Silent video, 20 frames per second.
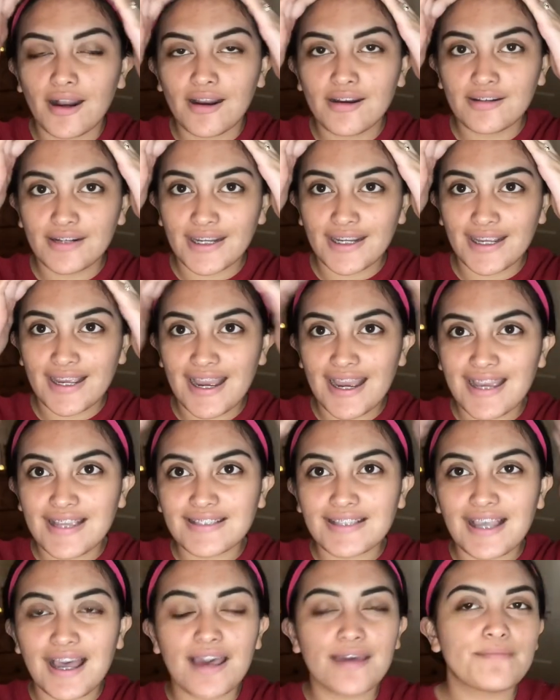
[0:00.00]
Alright
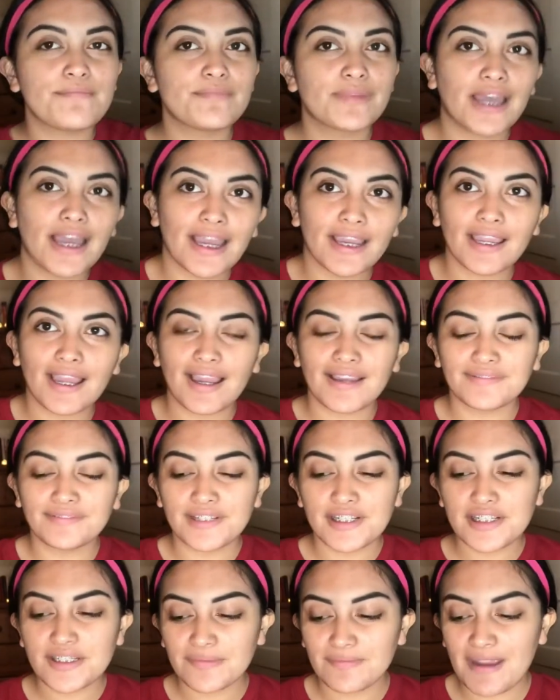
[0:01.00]
guys, I'm back. I
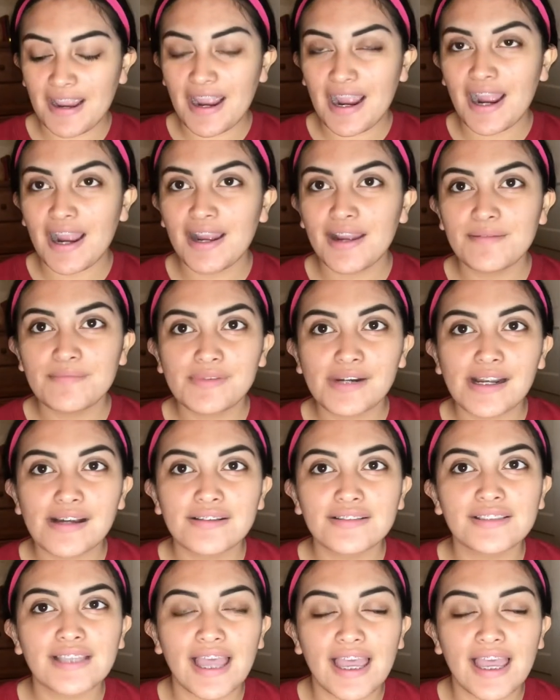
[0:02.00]
finished my eyebrows.